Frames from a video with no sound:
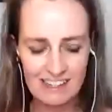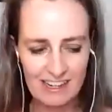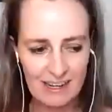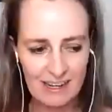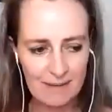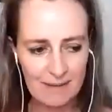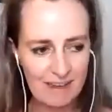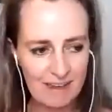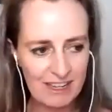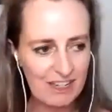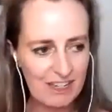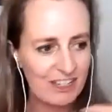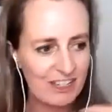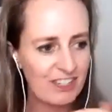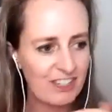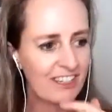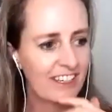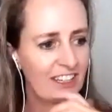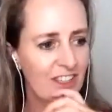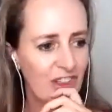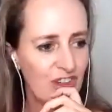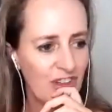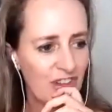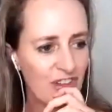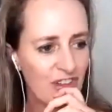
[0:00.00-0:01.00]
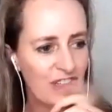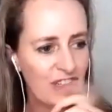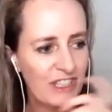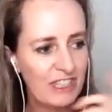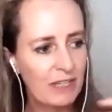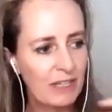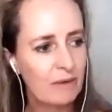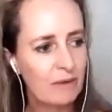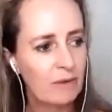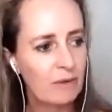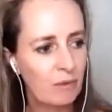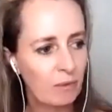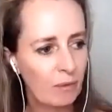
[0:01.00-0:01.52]
and I managed to get through, and
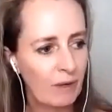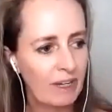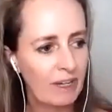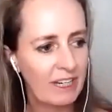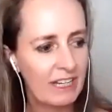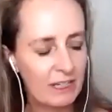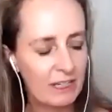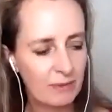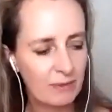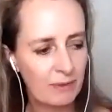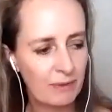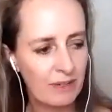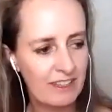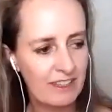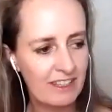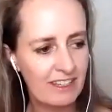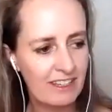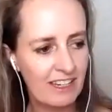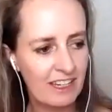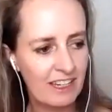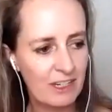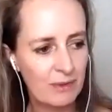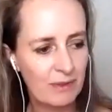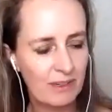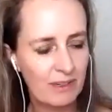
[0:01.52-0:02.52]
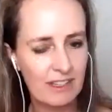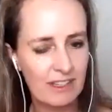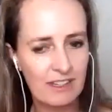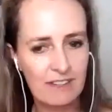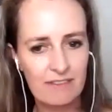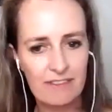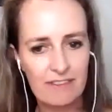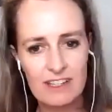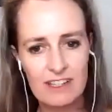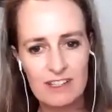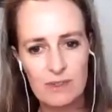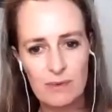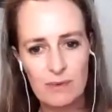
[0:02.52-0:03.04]
then at one of the networking
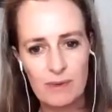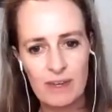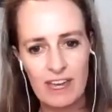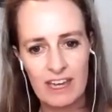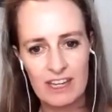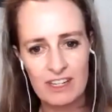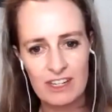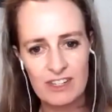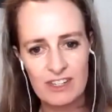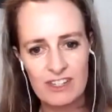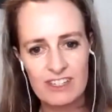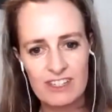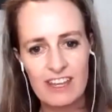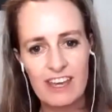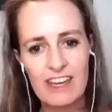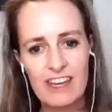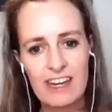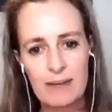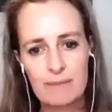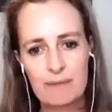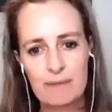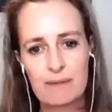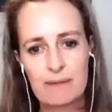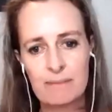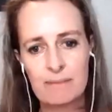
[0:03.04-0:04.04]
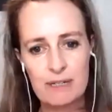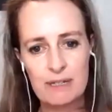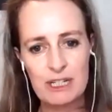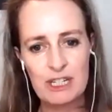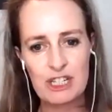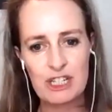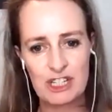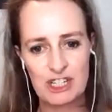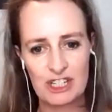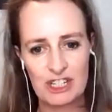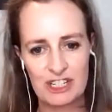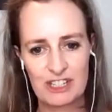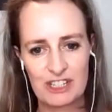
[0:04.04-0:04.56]
events, we had to stand up and
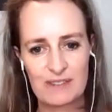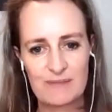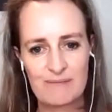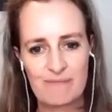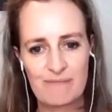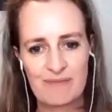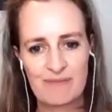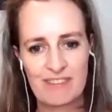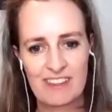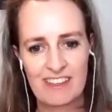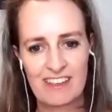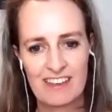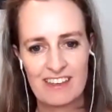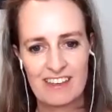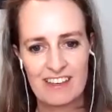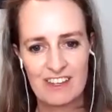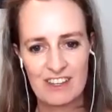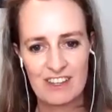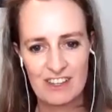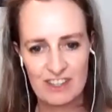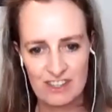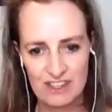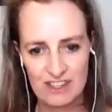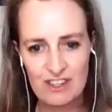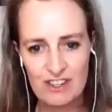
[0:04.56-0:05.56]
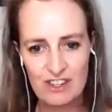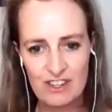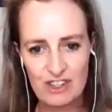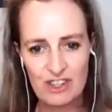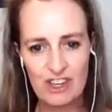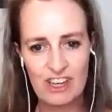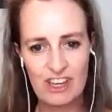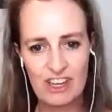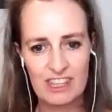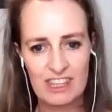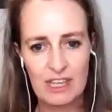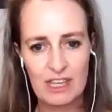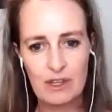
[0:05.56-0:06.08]
pitch.
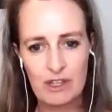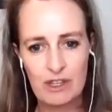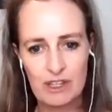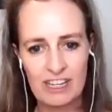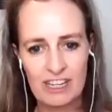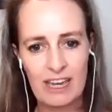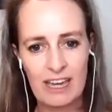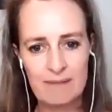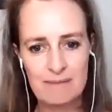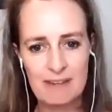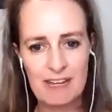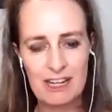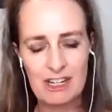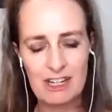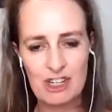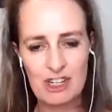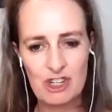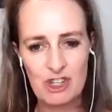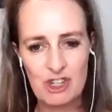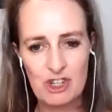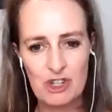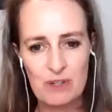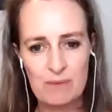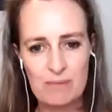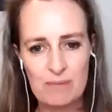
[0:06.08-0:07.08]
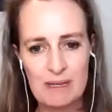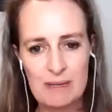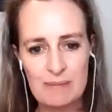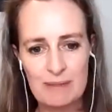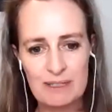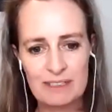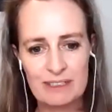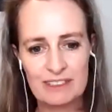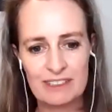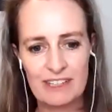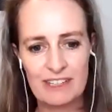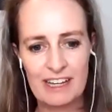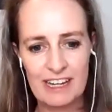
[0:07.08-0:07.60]
It came down to two
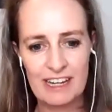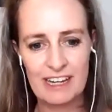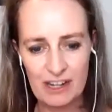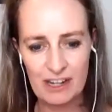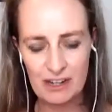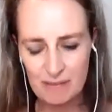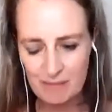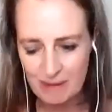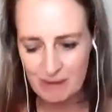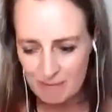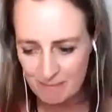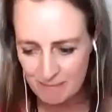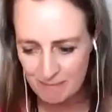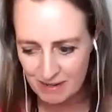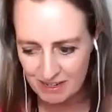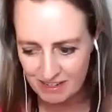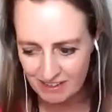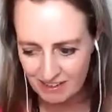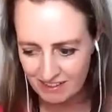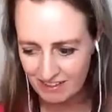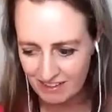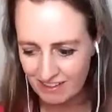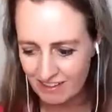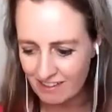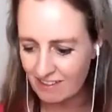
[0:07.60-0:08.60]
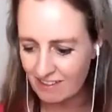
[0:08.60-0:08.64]
people, and I remember